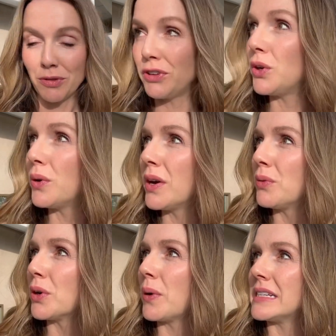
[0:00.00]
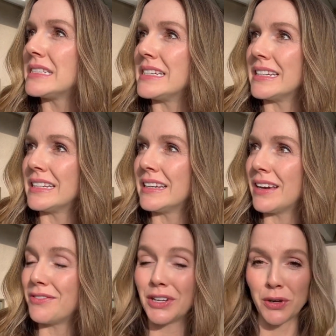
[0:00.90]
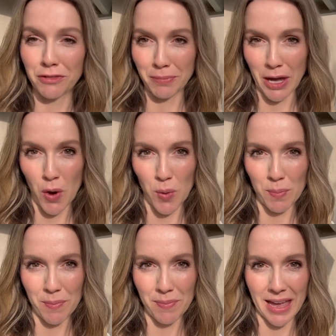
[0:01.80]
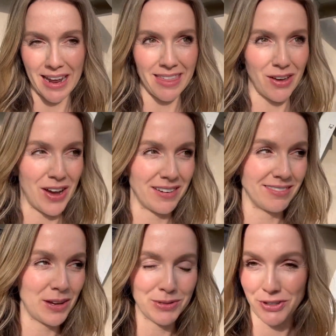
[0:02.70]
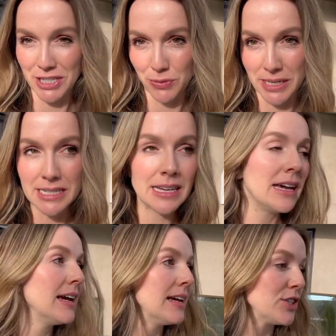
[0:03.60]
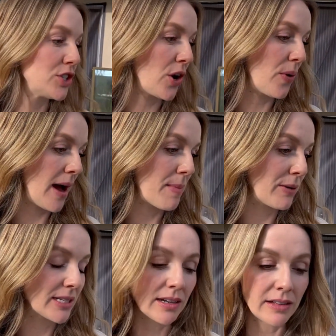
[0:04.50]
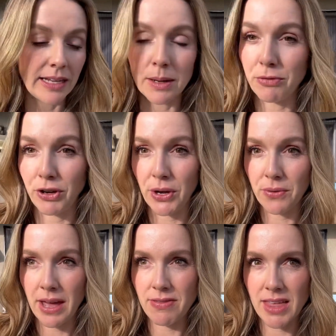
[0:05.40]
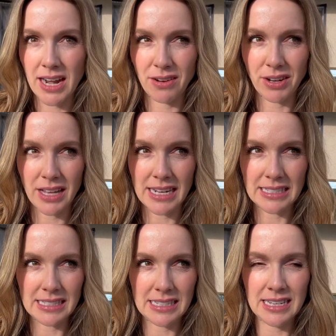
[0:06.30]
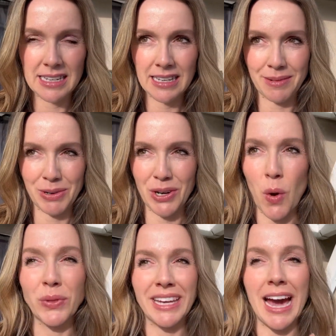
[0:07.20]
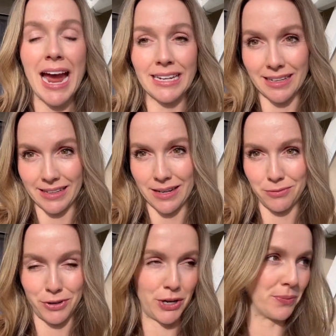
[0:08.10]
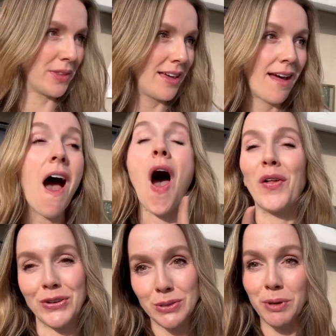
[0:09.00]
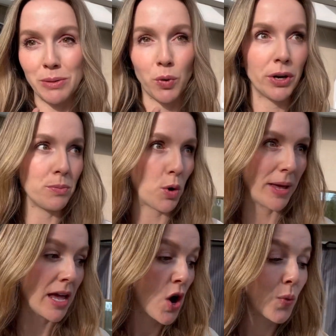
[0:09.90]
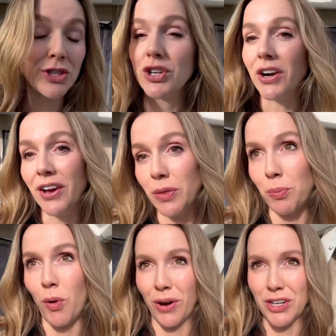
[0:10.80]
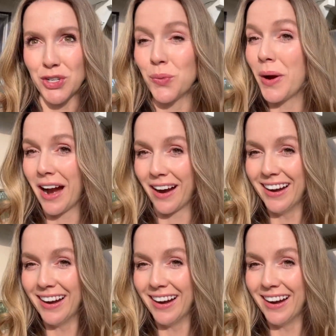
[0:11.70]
of you requested a video of my home and I thought that was very sweet. So um, I was gonna clean up for you and then I realized I'm gonna only kinda clean up for you. I'll explain more in a moment. We're starting on the porch where,